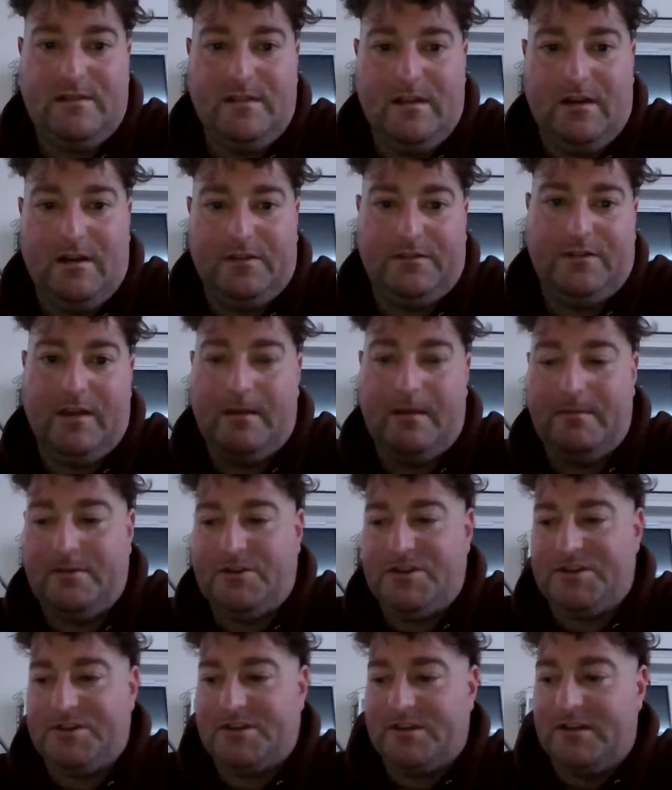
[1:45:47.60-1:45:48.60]
October's
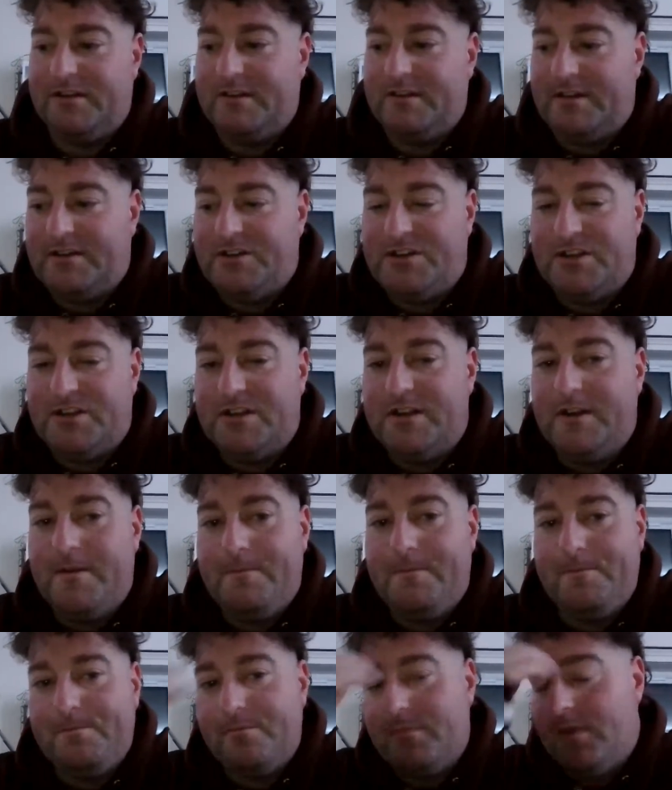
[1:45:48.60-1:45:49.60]
just gone this year.
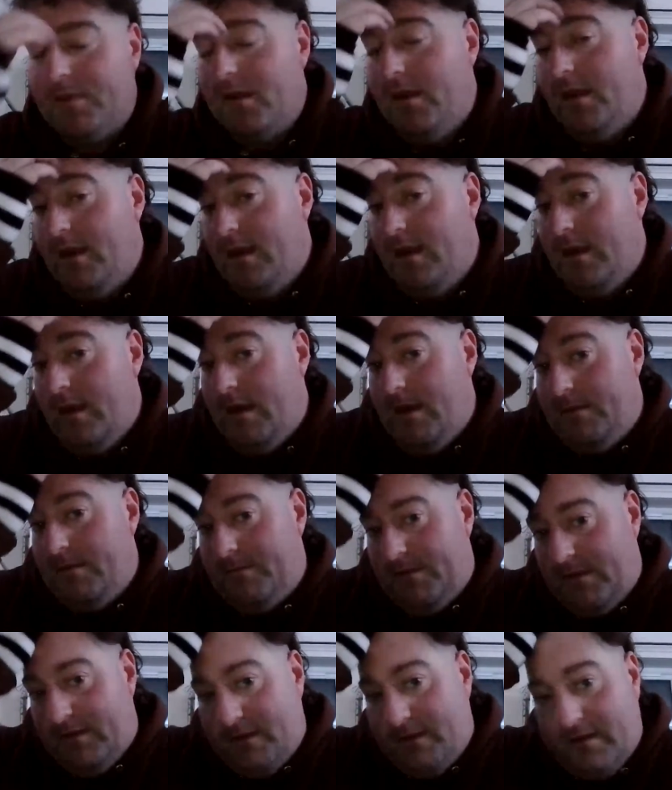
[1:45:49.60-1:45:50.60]

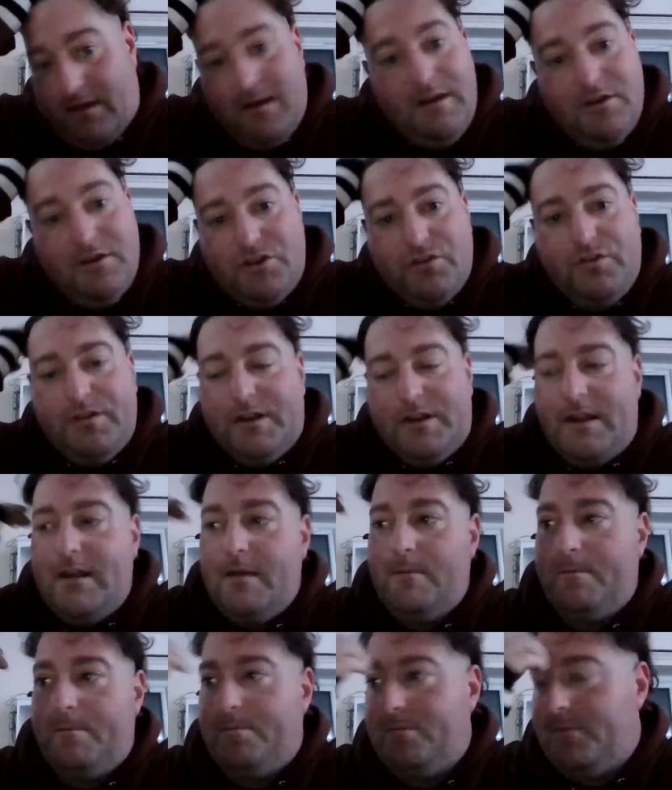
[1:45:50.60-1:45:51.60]
But I enjoyed
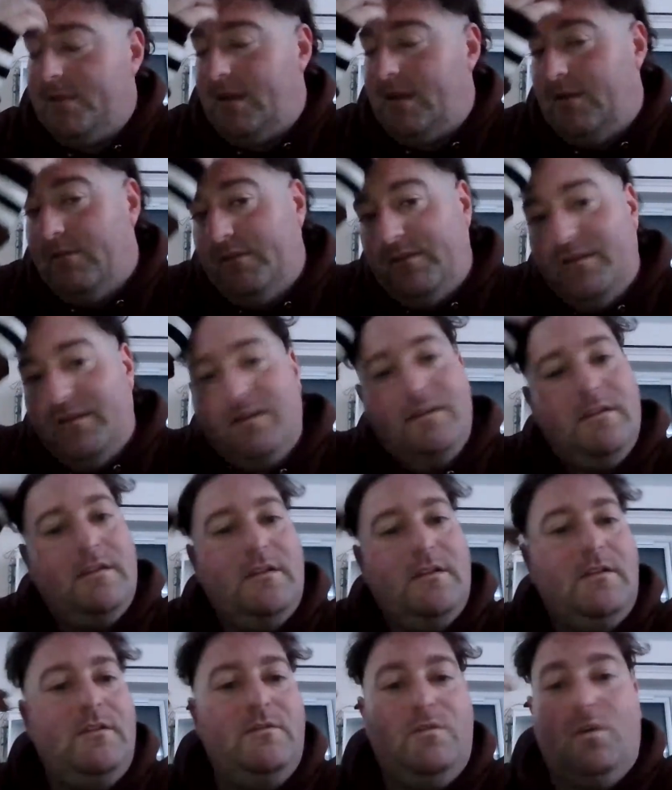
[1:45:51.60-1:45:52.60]
it. It wasn't
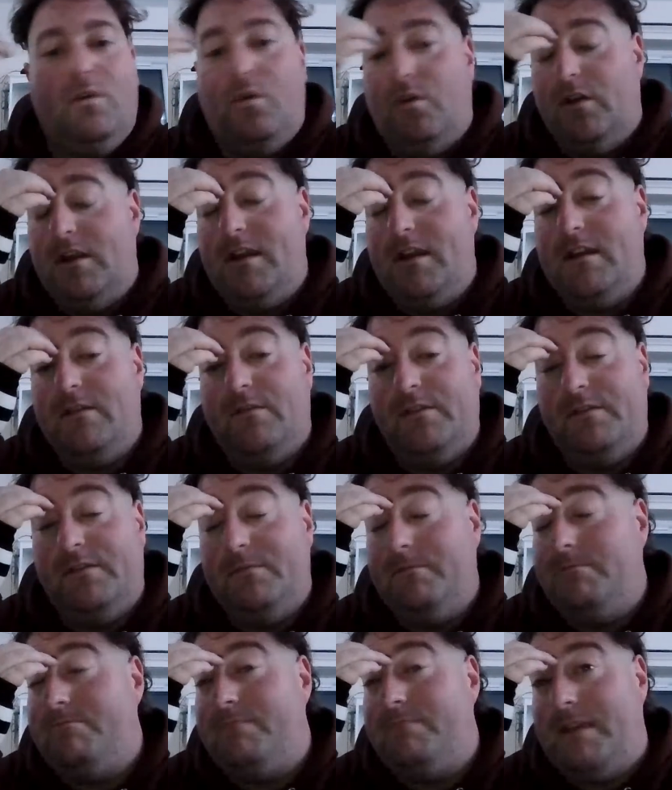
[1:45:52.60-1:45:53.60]
like Worley. It
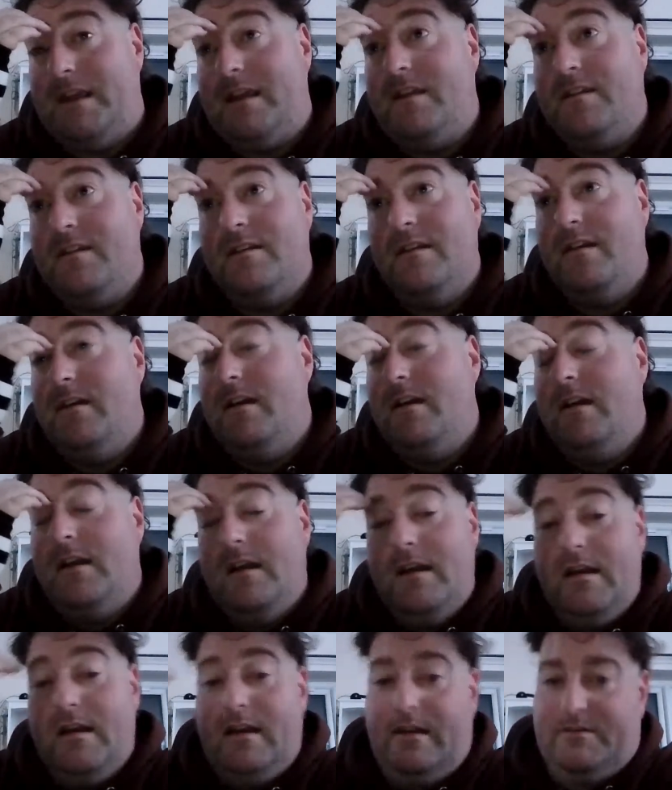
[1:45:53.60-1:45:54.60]
wasn't big.
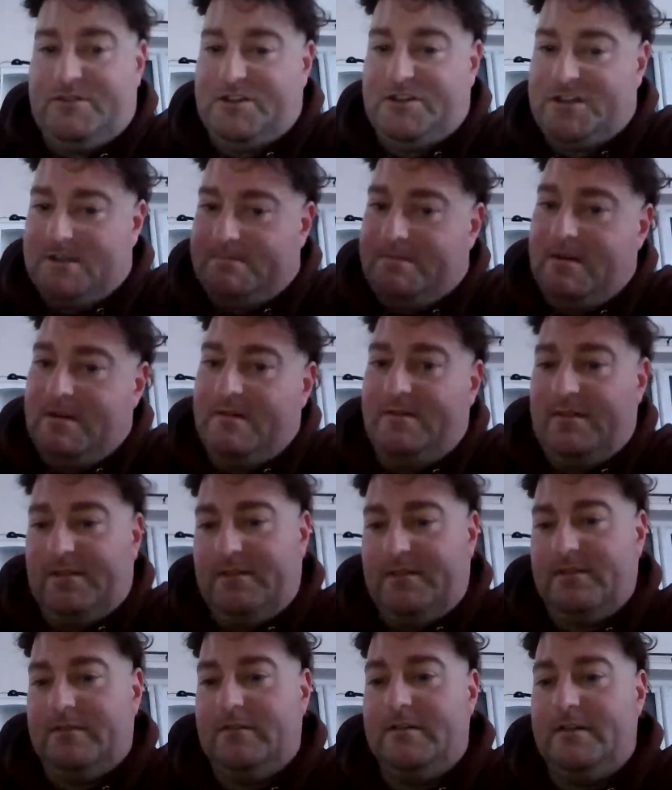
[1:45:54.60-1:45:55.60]
It was just a perfect
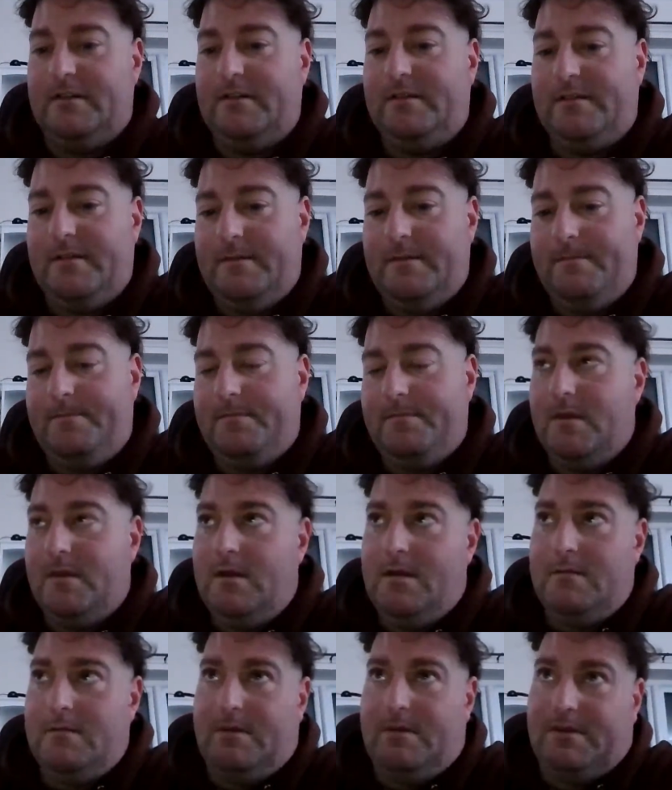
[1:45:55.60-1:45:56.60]
size.
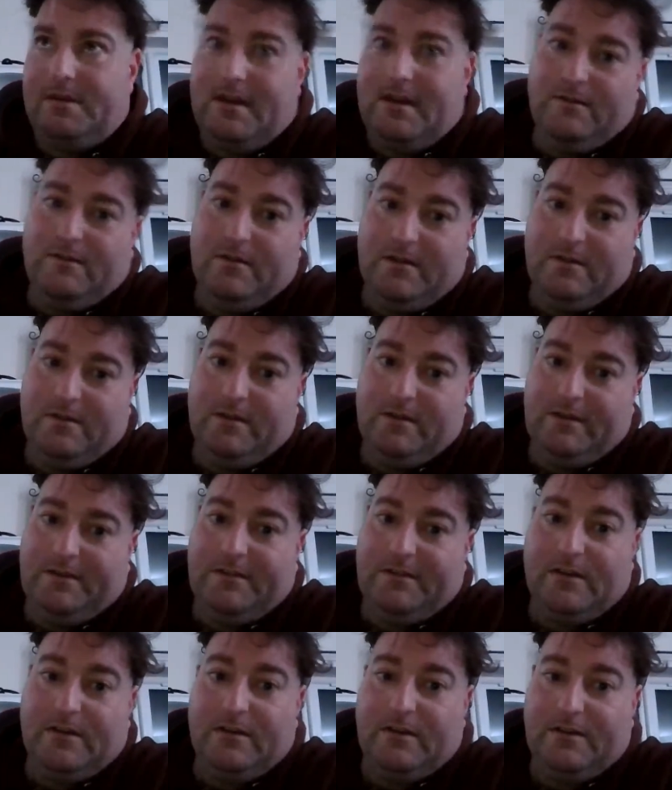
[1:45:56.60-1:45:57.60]
But I don't know what the one in
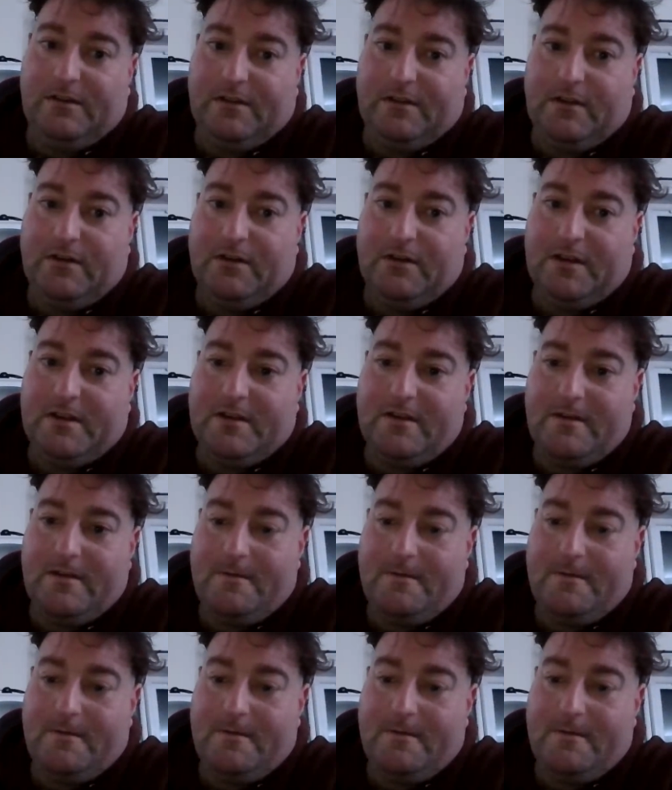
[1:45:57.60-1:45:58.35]
Scotland is like.